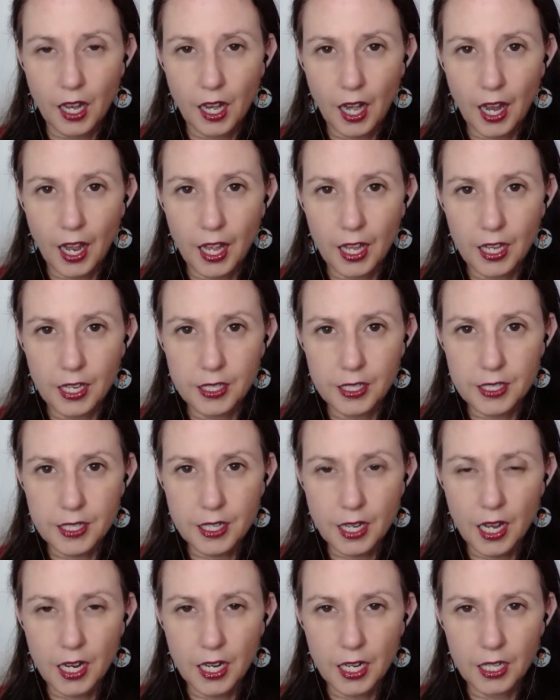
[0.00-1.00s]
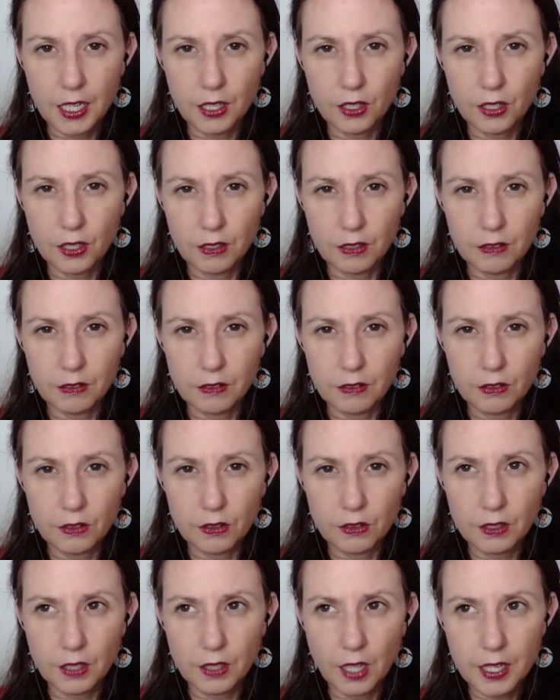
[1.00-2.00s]
And I
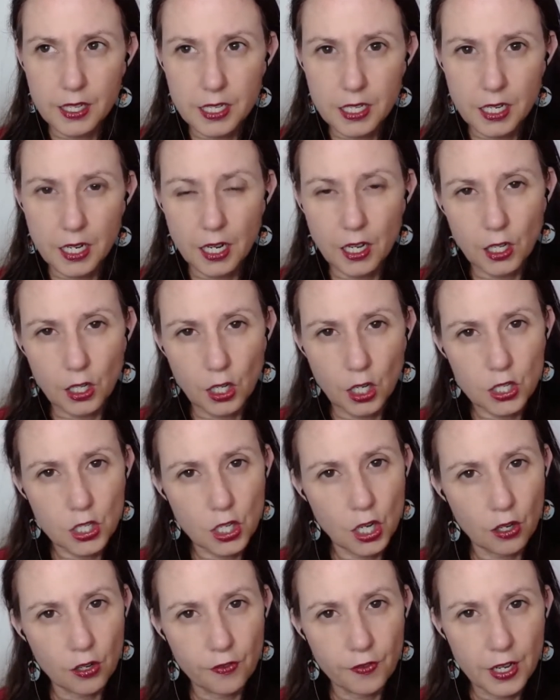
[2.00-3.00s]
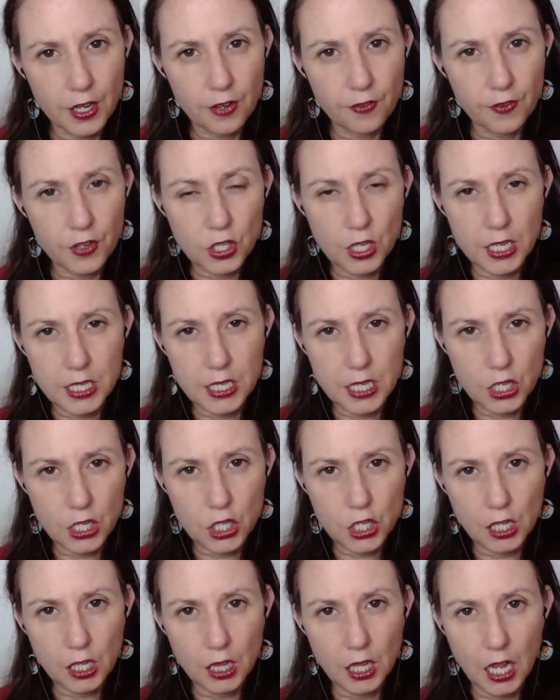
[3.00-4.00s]
did a cartography and
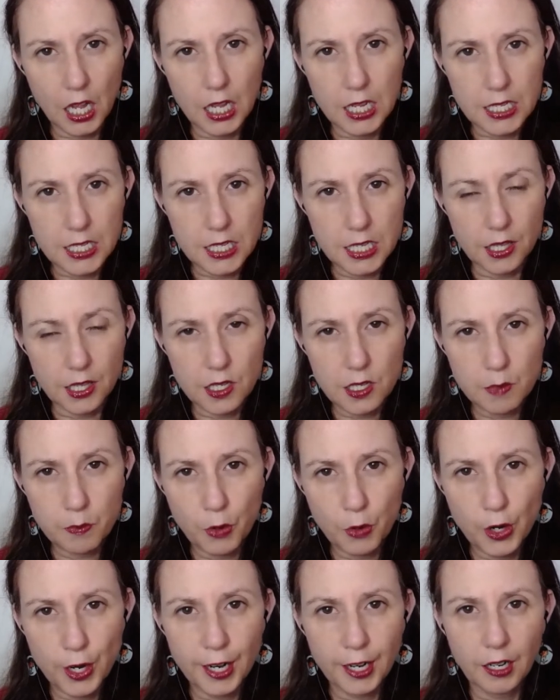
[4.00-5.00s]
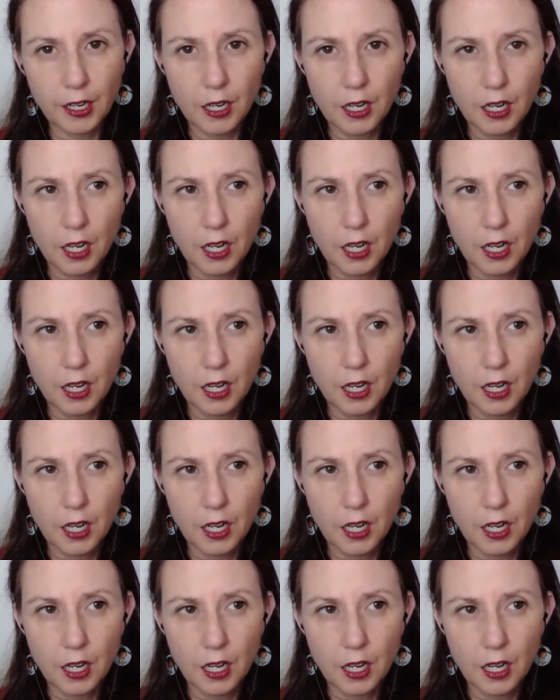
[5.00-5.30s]
visualization class in the spring.